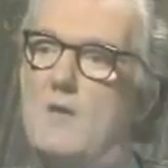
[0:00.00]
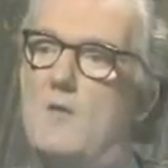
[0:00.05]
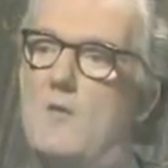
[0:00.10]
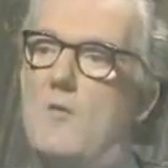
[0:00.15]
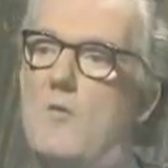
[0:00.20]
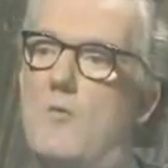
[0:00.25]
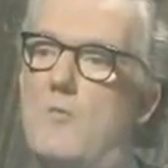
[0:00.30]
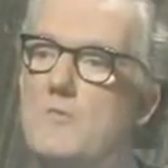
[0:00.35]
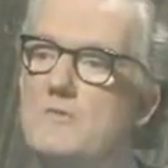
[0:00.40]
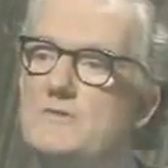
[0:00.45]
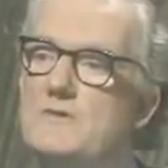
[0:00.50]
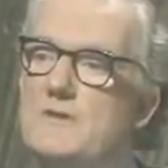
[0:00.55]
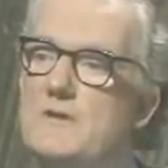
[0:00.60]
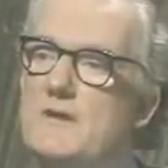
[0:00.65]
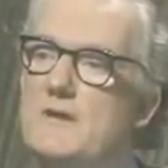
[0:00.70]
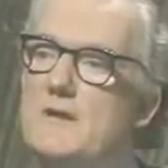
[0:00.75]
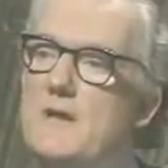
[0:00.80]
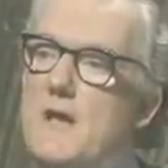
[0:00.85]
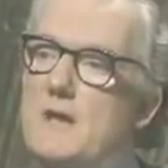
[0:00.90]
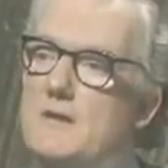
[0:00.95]
almost the
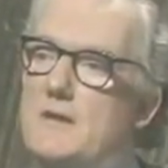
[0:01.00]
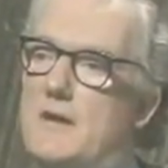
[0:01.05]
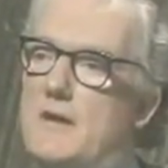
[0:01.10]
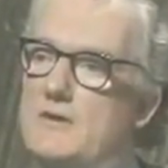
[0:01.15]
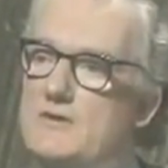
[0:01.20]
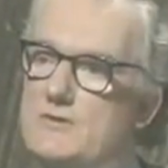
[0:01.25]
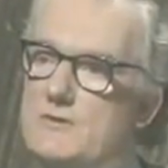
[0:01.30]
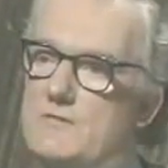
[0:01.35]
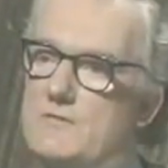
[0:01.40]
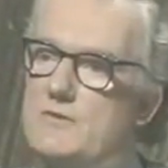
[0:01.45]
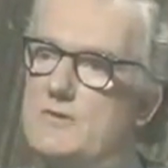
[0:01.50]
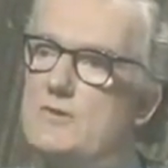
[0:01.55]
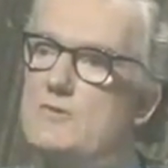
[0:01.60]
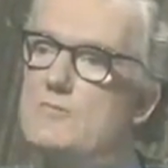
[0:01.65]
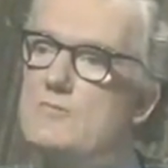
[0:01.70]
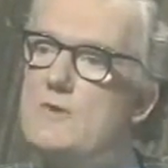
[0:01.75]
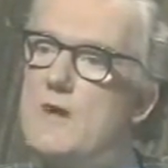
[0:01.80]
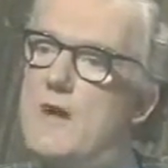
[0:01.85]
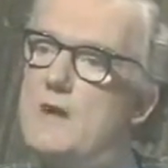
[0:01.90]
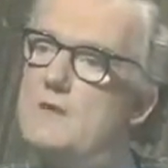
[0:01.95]
inculcation of a new
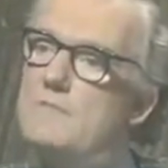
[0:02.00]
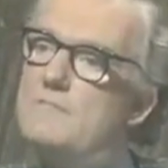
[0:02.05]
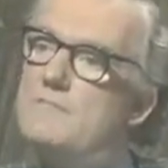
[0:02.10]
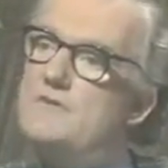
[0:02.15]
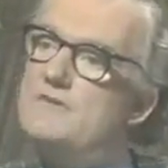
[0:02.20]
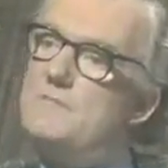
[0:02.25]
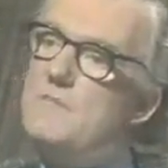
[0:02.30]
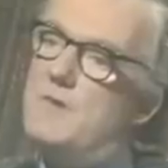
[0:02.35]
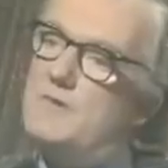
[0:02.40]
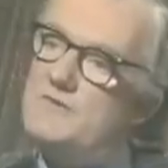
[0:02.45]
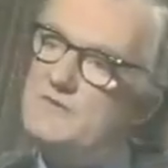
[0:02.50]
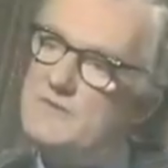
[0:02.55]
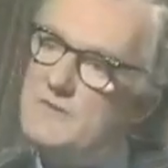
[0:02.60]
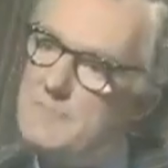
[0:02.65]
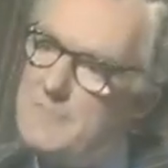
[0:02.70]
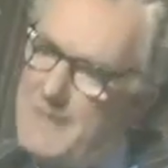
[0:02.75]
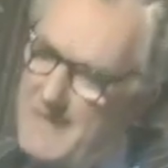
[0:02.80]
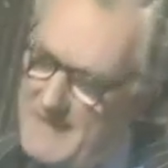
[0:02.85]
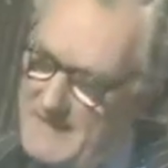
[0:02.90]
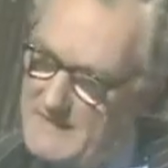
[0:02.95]
kind of
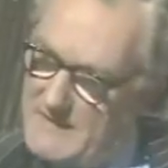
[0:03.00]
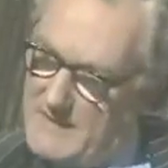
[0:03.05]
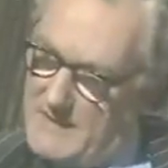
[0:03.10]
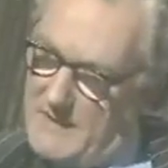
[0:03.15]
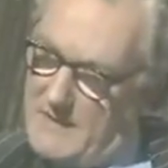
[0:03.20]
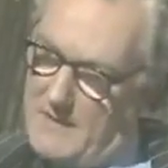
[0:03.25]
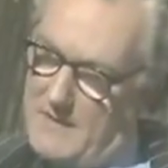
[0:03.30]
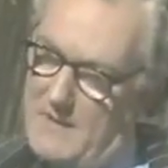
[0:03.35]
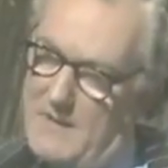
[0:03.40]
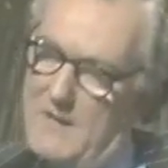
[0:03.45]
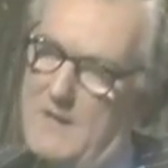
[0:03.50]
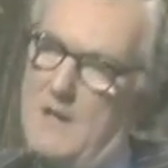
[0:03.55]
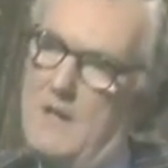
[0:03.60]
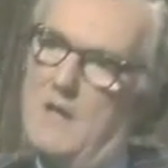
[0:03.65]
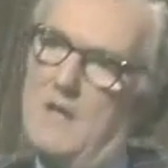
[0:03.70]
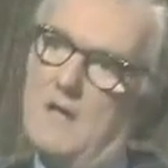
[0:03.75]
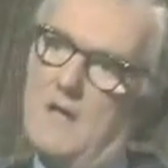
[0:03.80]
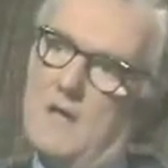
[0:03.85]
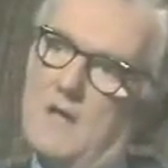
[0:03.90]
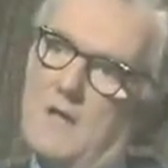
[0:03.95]
responsibility,
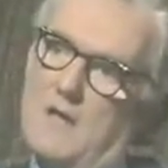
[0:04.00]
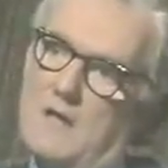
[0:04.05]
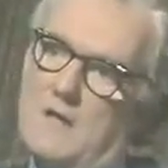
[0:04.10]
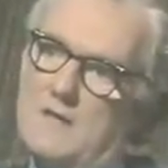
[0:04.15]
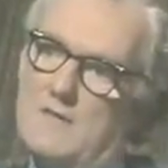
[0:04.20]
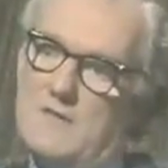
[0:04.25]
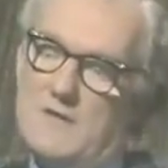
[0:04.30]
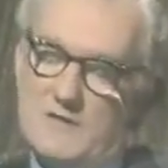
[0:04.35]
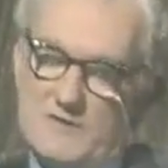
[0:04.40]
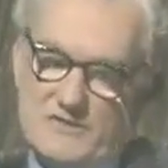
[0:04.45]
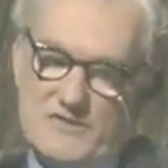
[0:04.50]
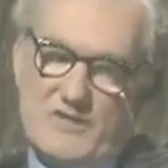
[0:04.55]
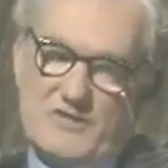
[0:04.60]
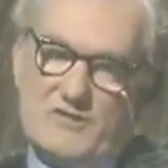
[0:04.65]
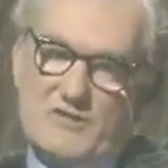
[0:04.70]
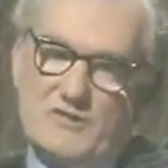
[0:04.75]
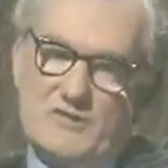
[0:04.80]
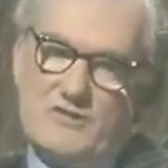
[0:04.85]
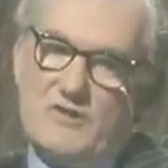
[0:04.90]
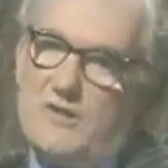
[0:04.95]
the
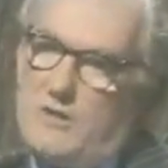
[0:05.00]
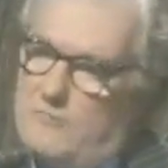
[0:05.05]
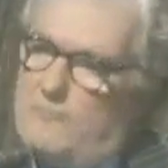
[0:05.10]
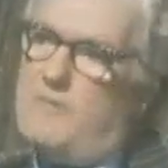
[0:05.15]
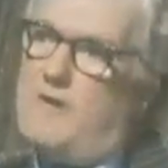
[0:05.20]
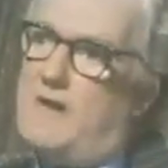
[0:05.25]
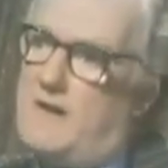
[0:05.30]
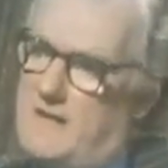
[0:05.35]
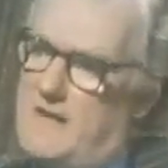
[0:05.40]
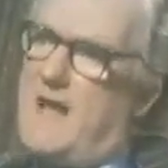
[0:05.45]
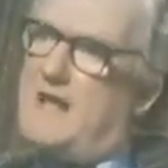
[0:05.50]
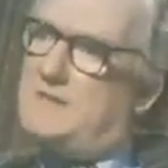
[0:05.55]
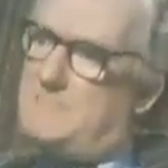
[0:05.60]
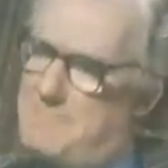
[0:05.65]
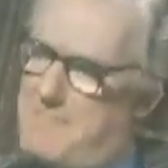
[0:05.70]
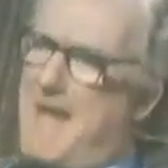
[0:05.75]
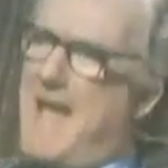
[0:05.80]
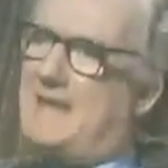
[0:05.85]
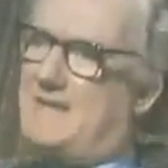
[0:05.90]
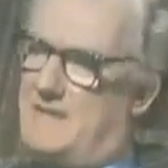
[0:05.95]
insistence that it really does
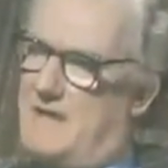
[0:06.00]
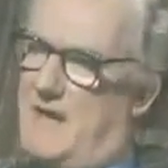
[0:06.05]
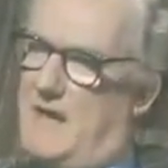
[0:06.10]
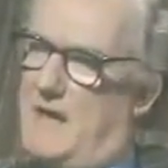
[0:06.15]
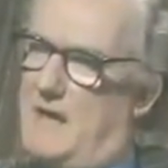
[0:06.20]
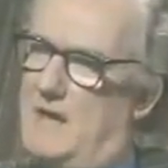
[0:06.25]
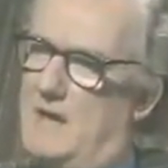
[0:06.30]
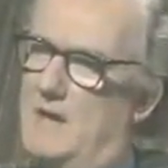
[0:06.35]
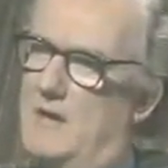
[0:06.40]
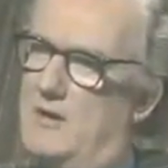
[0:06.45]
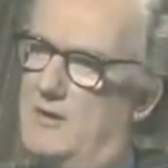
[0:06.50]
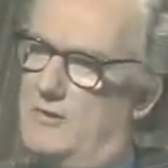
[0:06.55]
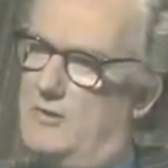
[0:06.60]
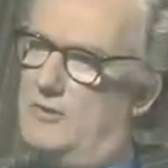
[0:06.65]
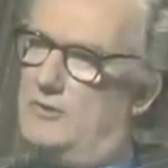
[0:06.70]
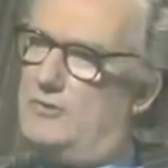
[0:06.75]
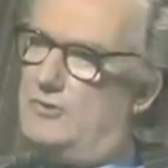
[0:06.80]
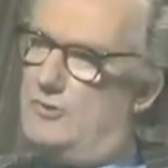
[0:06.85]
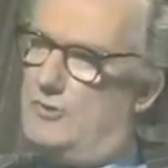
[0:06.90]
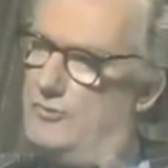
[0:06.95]
matter
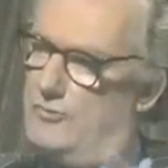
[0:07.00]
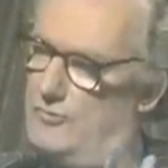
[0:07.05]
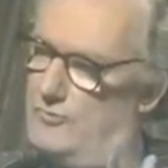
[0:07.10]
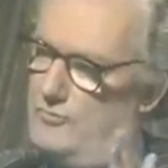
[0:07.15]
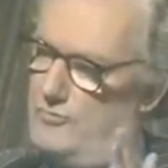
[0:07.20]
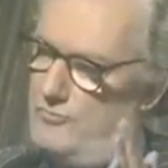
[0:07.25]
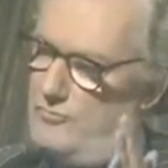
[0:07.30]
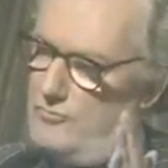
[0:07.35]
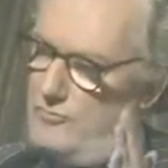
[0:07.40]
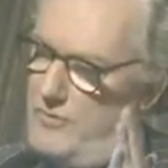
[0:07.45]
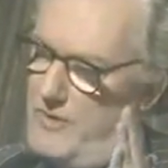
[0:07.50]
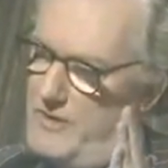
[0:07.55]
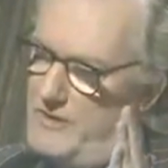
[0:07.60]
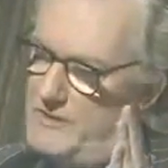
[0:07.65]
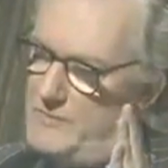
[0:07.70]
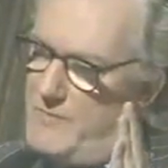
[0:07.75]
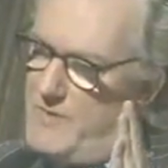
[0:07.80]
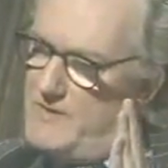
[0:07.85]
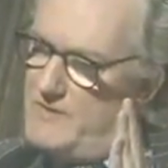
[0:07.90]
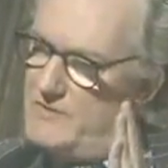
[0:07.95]
that you
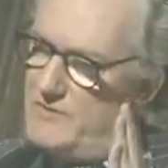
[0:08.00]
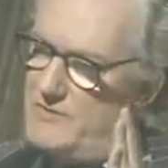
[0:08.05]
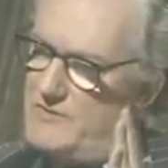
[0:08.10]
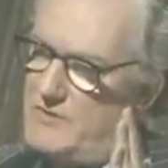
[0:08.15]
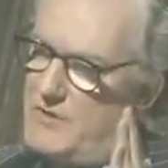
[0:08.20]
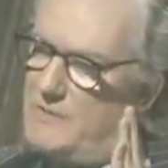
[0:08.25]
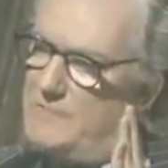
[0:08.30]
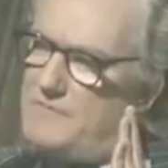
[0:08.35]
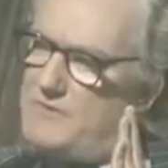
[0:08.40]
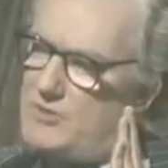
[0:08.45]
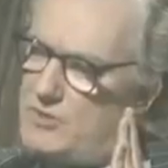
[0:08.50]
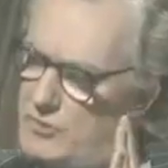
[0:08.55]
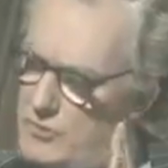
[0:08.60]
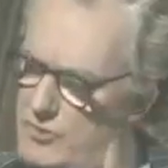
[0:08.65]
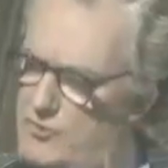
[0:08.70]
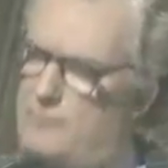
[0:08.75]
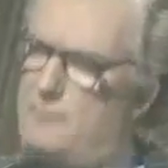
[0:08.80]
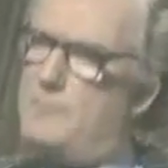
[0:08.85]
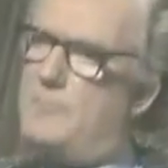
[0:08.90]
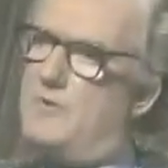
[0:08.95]
express yourself
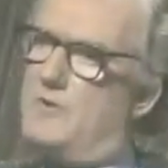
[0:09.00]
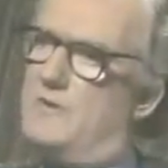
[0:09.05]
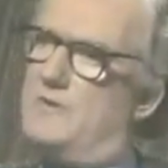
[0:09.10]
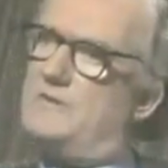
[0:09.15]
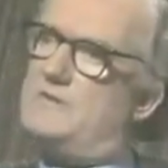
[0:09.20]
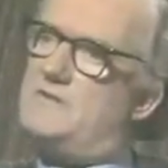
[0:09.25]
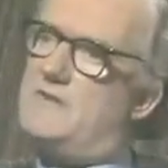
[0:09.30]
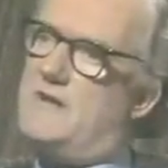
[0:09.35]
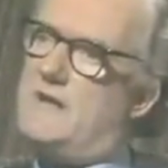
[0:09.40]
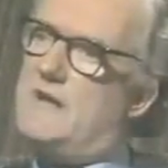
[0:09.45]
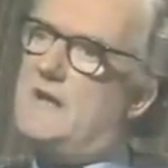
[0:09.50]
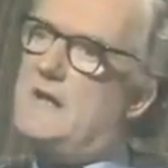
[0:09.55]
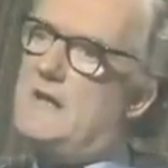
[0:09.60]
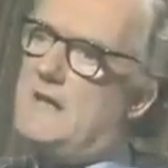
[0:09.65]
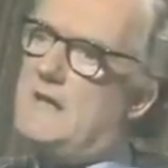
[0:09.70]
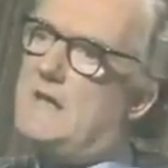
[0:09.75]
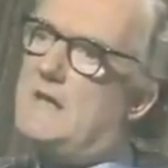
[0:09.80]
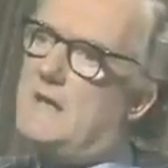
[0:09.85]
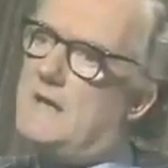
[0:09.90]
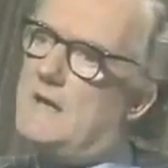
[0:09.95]
scrupulously
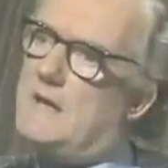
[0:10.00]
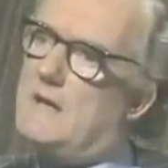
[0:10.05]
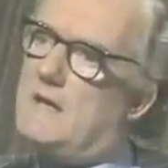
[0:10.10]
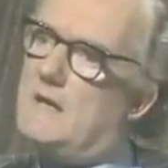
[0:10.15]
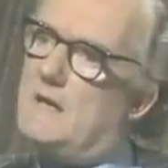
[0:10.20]
clearly.